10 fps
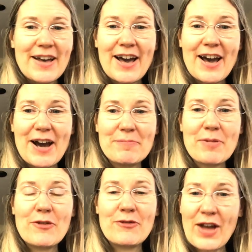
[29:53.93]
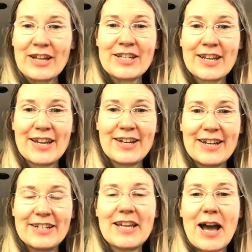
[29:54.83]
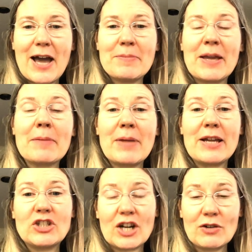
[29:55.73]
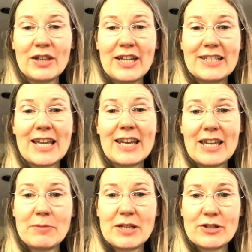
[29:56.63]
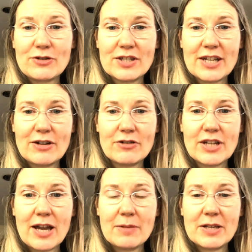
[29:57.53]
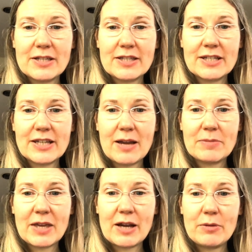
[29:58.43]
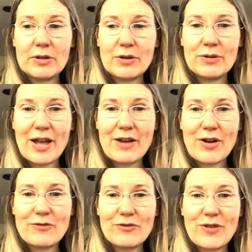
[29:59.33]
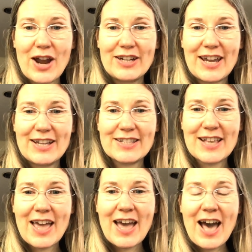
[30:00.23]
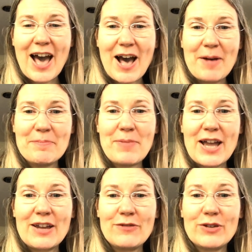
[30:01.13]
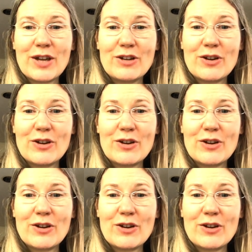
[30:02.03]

uh, perfection in timing but generally 10 a.m eastern standard time is the time that i will go live on fridays um, but if you get